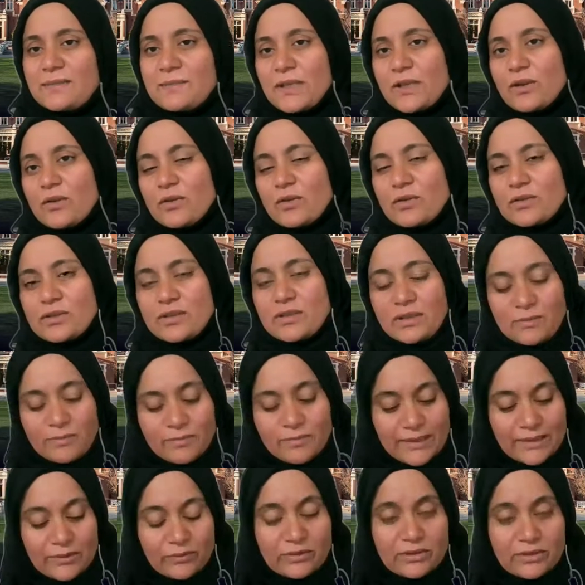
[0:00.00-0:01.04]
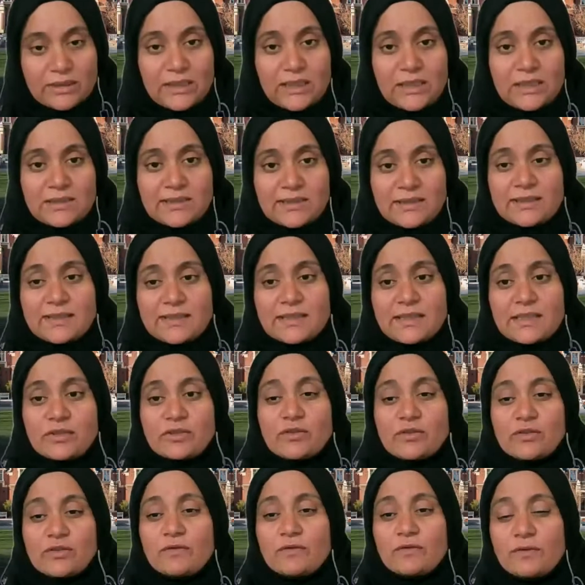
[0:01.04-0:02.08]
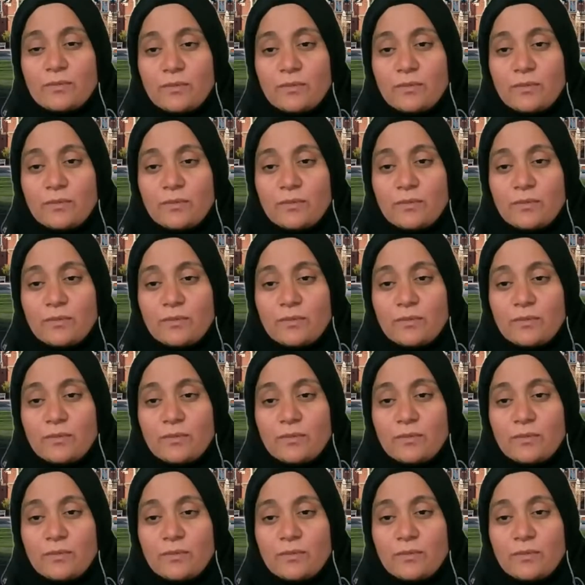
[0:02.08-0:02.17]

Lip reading: because about the success of a